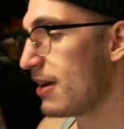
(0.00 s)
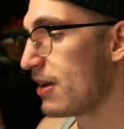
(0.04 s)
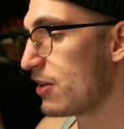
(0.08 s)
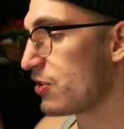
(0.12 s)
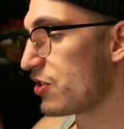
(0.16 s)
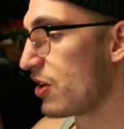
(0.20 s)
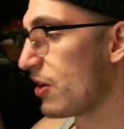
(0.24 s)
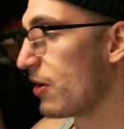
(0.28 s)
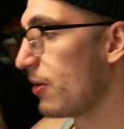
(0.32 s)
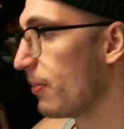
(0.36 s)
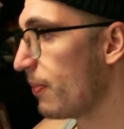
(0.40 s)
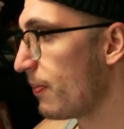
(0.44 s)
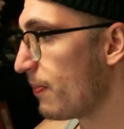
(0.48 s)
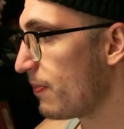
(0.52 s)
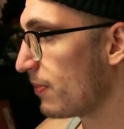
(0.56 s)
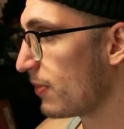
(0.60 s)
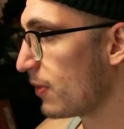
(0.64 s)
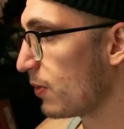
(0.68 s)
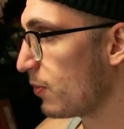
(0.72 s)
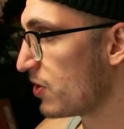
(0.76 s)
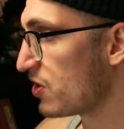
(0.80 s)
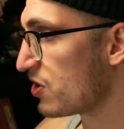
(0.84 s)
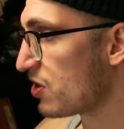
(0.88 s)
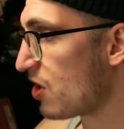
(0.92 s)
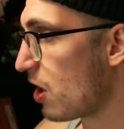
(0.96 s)
So
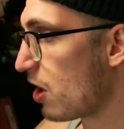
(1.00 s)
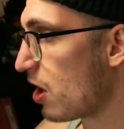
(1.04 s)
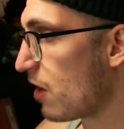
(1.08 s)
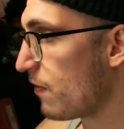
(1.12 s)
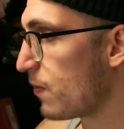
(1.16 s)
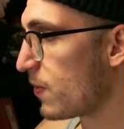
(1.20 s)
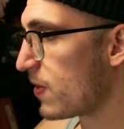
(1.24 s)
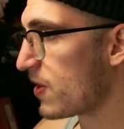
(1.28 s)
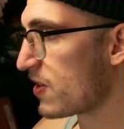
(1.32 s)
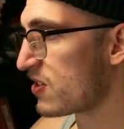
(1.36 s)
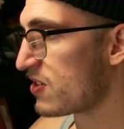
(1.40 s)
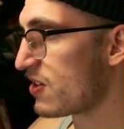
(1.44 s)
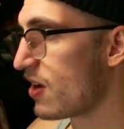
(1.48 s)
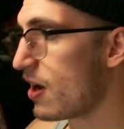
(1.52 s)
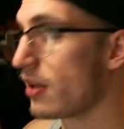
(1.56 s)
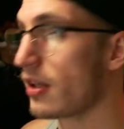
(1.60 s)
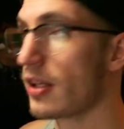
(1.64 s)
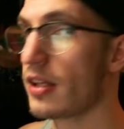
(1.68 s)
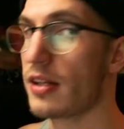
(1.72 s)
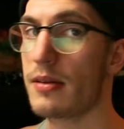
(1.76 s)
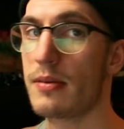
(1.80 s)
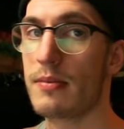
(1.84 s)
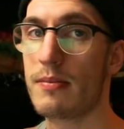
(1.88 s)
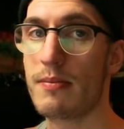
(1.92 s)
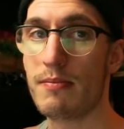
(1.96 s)
we start off with a
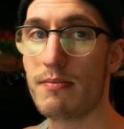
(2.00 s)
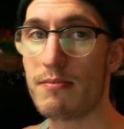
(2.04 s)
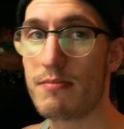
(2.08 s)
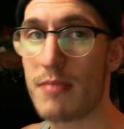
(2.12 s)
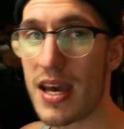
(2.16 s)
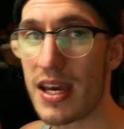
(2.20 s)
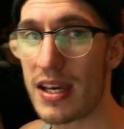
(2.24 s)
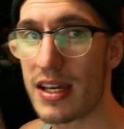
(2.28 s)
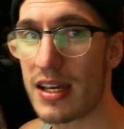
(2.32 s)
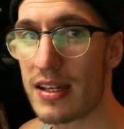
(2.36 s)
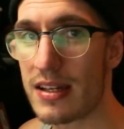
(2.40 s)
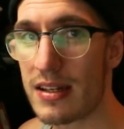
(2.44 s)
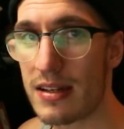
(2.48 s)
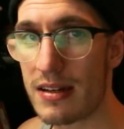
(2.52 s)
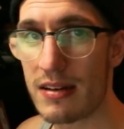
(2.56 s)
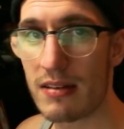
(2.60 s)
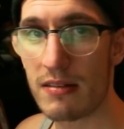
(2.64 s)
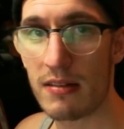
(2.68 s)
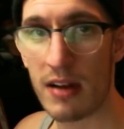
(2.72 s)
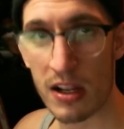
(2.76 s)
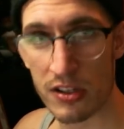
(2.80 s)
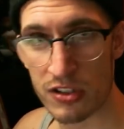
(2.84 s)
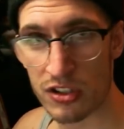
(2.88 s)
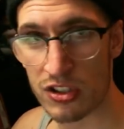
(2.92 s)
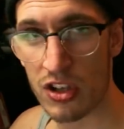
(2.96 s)
solid. Make it
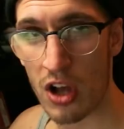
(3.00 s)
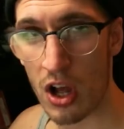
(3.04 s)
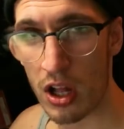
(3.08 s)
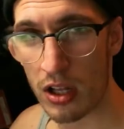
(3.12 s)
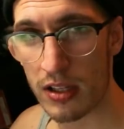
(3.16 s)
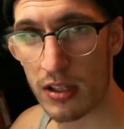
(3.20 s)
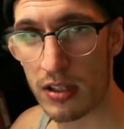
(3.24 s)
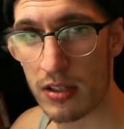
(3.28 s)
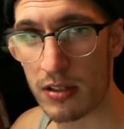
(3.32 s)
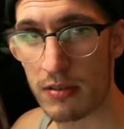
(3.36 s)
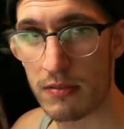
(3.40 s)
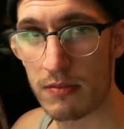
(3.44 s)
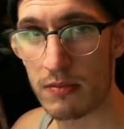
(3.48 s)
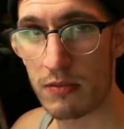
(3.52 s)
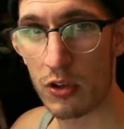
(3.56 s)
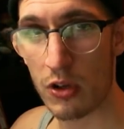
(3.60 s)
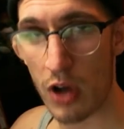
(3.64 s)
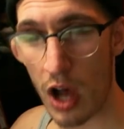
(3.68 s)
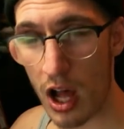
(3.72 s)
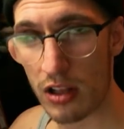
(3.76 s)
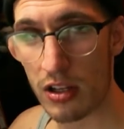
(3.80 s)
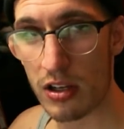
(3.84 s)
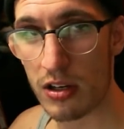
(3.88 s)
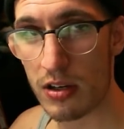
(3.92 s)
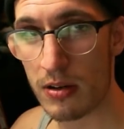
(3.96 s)
a solid
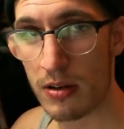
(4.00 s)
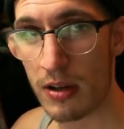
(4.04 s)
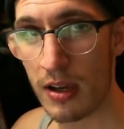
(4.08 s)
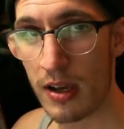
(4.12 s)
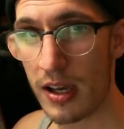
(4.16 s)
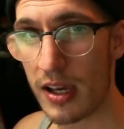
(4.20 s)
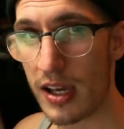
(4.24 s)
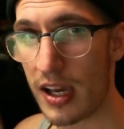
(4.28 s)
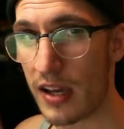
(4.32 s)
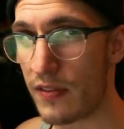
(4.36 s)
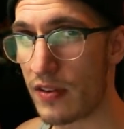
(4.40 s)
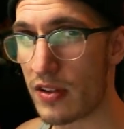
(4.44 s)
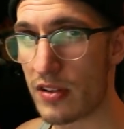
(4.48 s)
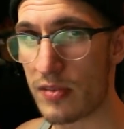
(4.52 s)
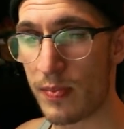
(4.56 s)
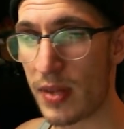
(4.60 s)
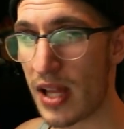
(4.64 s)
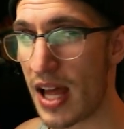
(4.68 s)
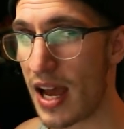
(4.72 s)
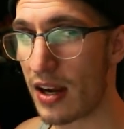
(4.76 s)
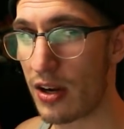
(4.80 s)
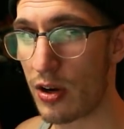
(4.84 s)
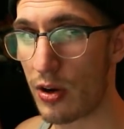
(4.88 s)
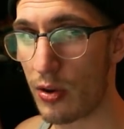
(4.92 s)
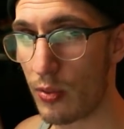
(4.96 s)
color. If it's
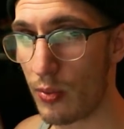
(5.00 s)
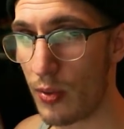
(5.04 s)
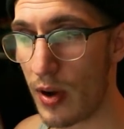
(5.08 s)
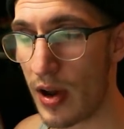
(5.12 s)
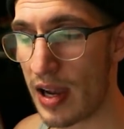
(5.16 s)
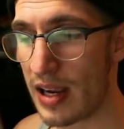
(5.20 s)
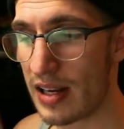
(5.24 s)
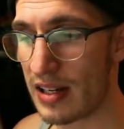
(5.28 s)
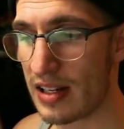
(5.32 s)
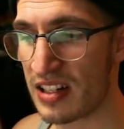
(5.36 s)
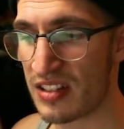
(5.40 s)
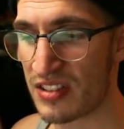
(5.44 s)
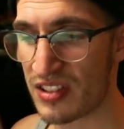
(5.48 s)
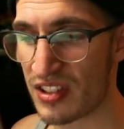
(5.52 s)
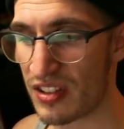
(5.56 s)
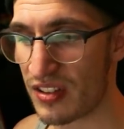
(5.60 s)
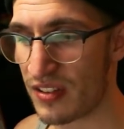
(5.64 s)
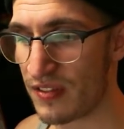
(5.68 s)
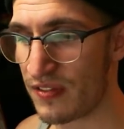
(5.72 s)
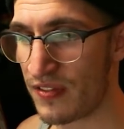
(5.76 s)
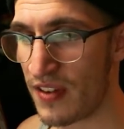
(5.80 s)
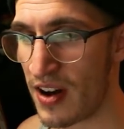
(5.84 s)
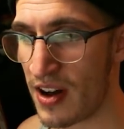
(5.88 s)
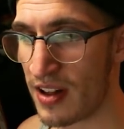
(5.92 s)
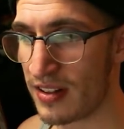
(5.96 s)
black or white, it's gonna
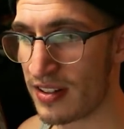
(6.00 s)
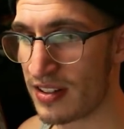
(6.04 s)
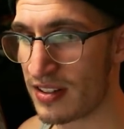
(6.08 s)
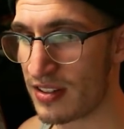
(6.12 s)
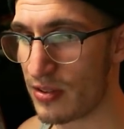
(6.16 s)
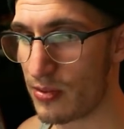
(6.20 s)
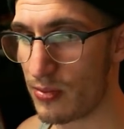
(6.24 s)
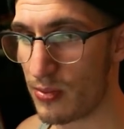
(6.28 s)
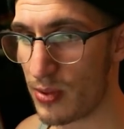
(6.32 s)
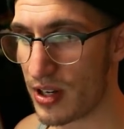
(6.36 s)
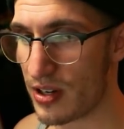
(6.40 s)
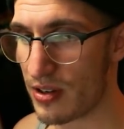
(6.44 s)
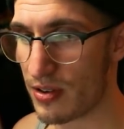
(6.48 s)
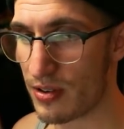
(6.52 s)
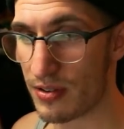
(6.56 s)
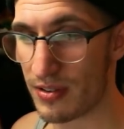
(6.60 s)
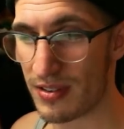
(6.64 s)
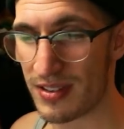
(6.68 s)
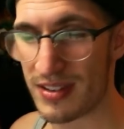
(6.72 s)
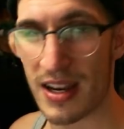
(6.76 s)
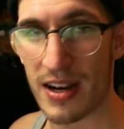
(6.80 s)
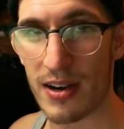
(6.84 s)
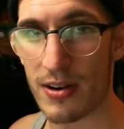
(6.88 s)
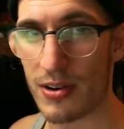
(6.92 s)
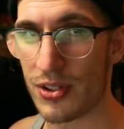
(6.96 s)
fall into
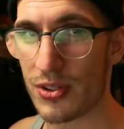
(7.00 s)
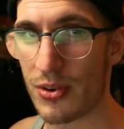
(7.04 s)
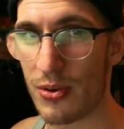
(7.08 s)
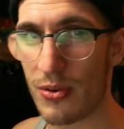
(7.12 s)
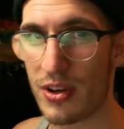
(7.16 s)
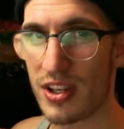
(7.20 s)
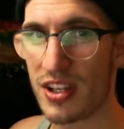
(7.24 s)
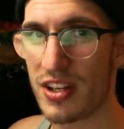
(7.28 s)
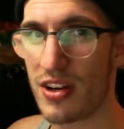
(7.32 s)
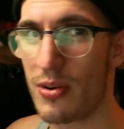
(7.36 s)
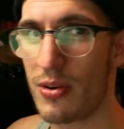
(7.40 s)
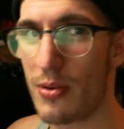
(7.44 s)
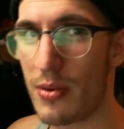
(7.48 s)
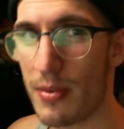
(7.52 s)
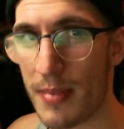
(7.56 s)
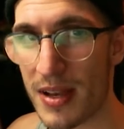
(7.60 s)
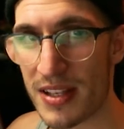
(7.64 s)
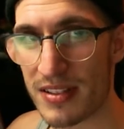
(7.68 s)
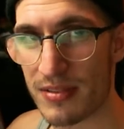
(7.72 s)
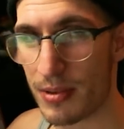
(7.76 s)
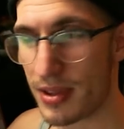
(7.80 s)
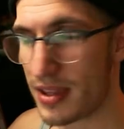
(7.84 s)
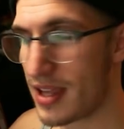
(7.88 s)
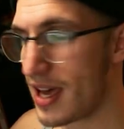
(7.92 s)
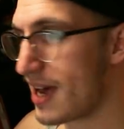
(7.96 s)
weird territory. You don't wanna mess
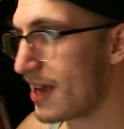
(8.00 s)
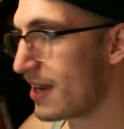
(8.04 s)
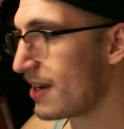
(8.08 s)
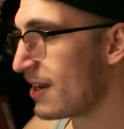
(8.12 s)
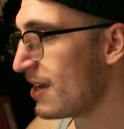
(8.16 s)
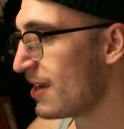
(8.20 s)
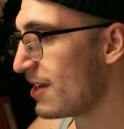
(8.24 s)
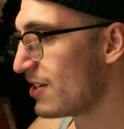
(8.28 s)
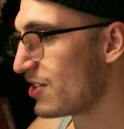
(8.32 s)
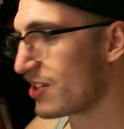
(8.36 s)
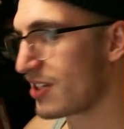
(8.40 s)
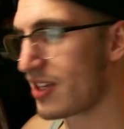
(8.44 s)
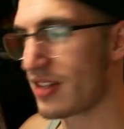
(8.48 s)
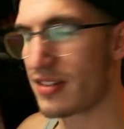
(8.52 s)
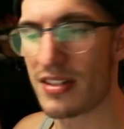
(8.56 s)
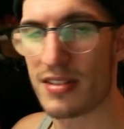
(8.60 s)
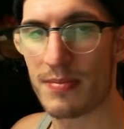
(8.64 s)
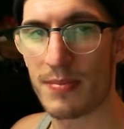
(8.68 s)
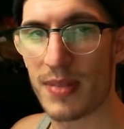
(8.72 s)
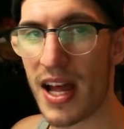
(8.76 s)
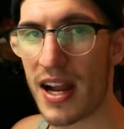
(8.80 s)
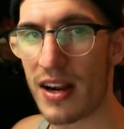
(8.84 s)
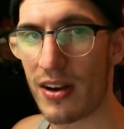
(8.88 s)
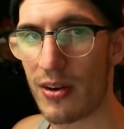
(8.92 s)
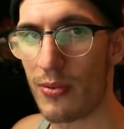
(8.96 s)
with that just because it's
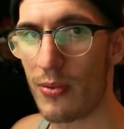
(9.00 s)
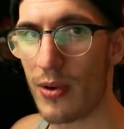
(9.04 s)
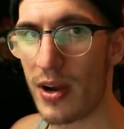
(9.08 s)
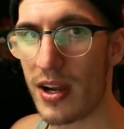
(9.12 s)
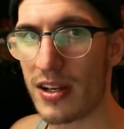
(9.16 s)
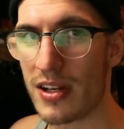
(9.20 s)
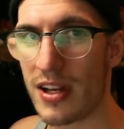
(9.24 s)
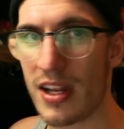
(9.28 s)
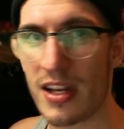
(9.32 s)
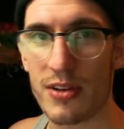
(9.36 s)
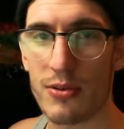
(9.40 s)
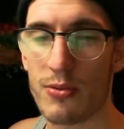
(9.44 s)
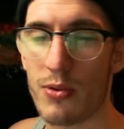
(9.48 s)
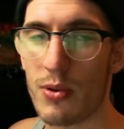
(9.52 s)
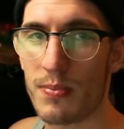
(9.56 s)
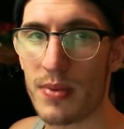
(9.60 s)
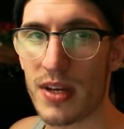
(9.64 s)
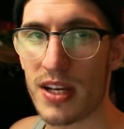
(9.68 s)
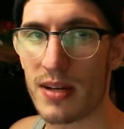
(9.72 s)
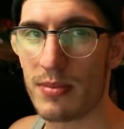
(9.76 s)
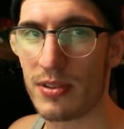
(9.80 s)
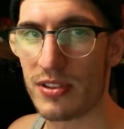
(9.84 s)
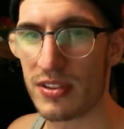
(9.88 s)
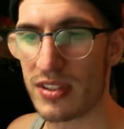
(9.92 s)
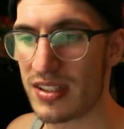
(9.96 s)
black or white and you won't be
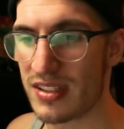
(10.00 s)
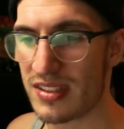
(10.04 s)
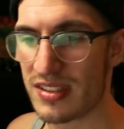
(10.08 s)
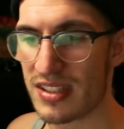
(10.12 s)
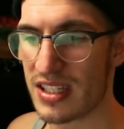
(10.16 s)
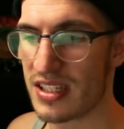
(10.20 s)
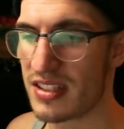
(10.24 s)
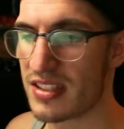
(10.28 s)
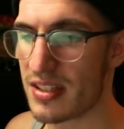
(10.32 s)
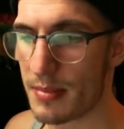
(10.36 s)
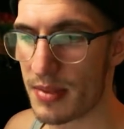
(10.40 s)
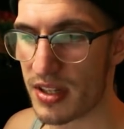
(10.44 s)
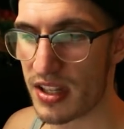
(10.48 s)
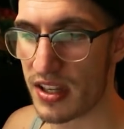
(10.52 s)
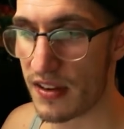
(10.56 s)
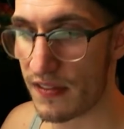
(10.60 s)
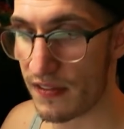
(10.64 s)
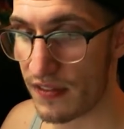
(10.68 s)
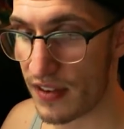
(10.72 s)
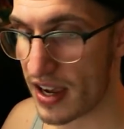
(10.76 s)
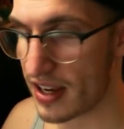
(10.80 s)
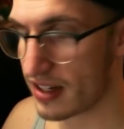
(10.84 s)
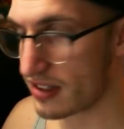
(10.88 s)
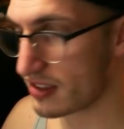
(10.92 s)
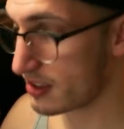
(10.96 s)
able to see some of the
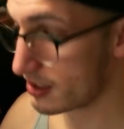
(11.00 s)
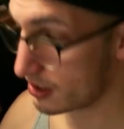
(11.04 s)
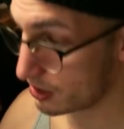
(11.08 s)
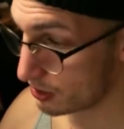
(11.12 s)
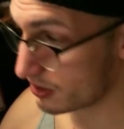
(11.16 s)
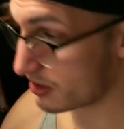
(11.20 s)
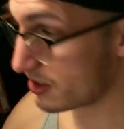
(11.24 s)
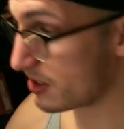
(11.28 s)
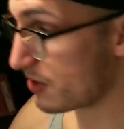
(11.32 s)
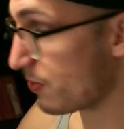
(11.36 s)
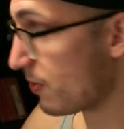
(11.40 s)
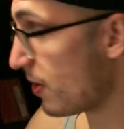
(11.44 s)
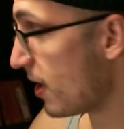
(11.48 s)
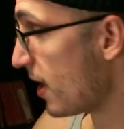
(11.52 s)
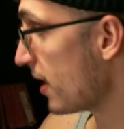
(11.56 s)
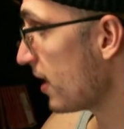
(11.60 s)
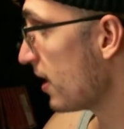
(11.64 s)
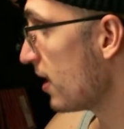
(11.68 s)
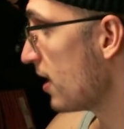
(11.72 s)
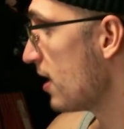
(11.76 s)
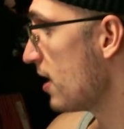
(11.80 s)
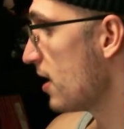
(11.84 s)
effects. You'll see why.